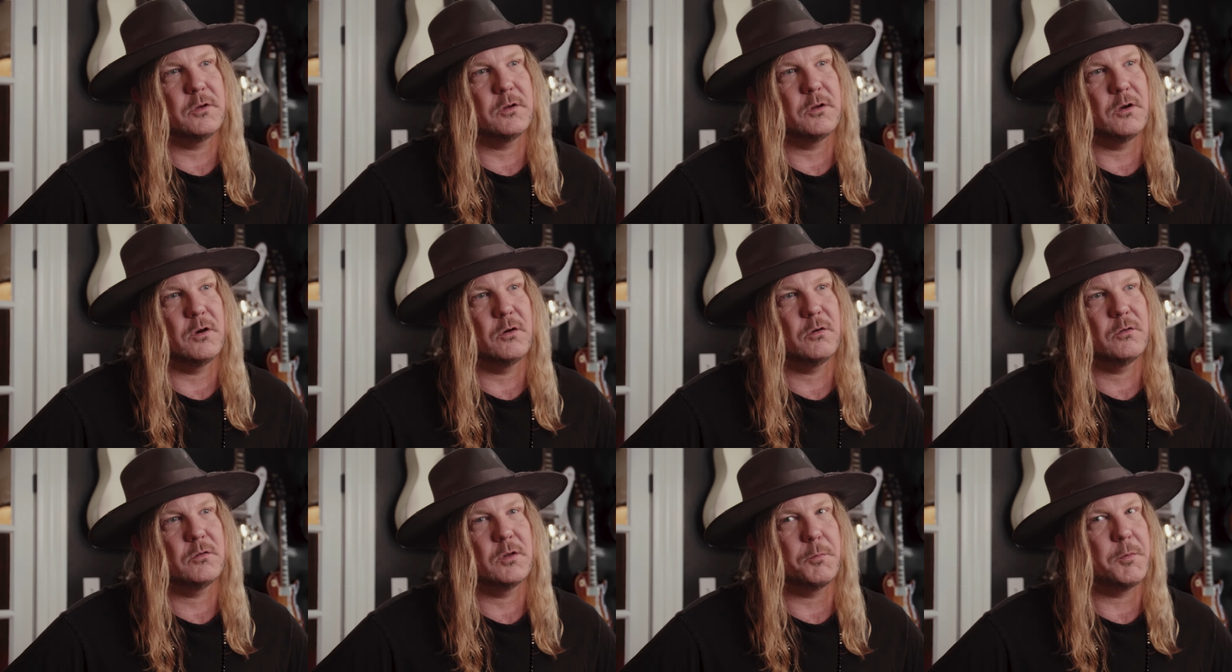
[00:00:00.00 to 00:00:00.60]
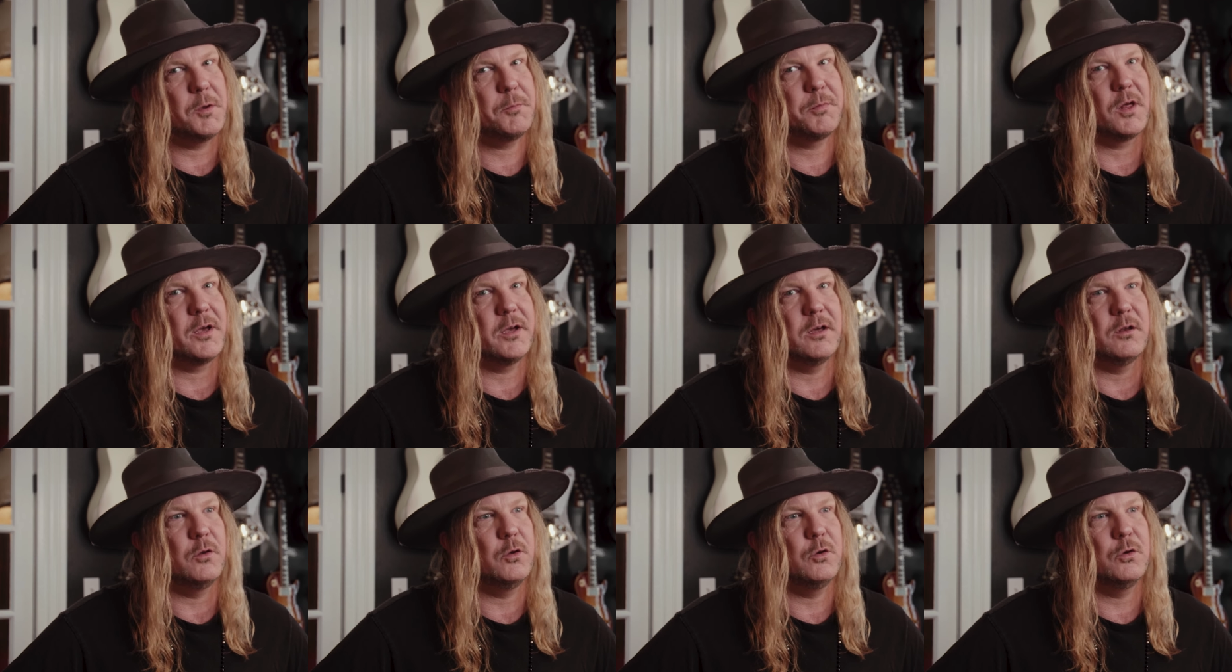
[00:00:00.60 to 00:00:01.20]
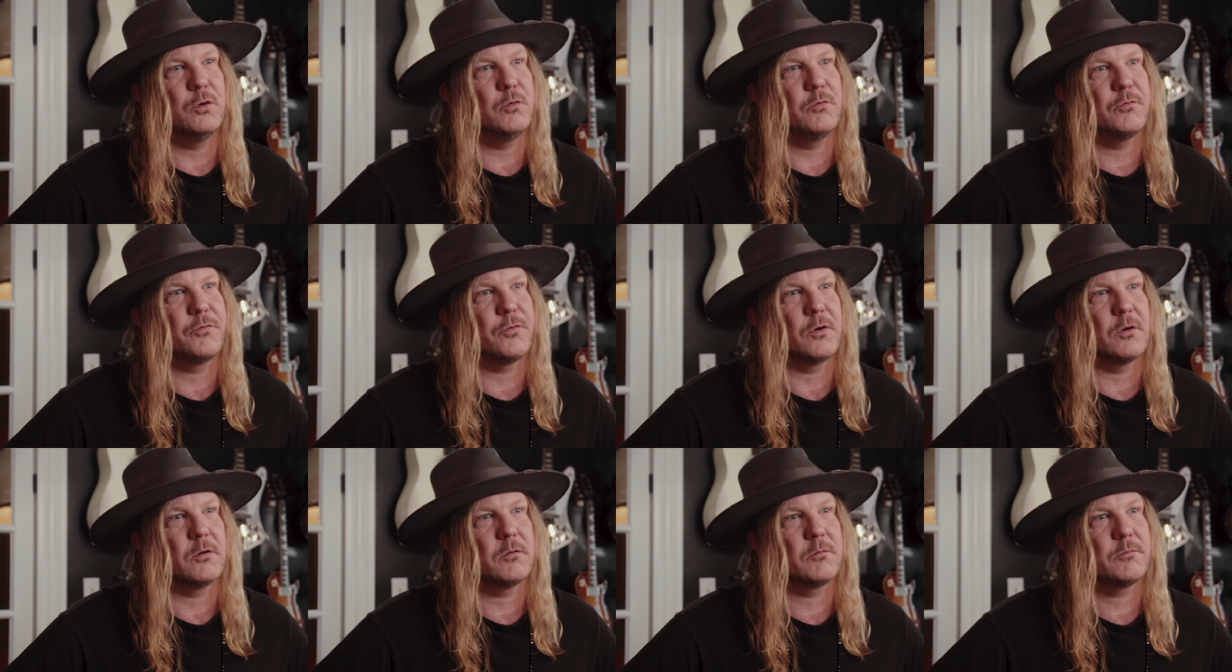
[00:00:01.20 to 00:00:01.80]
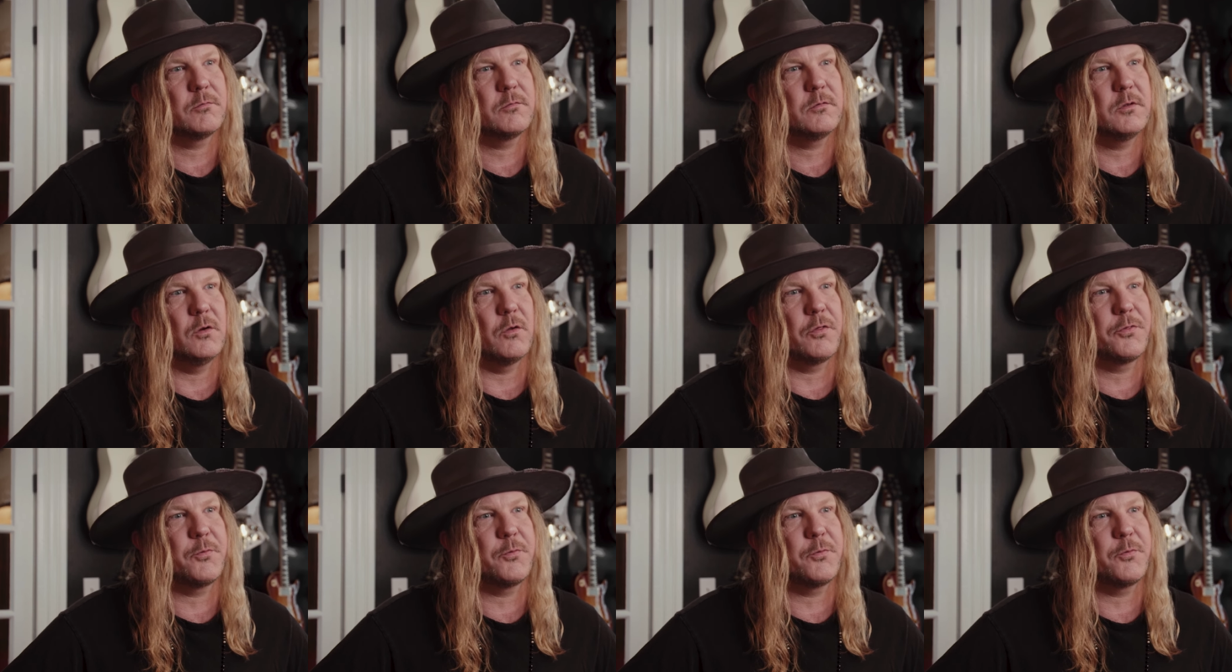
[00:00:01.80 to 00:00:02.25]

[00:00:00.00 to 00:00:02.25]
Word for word: You know, let me play at noon for you know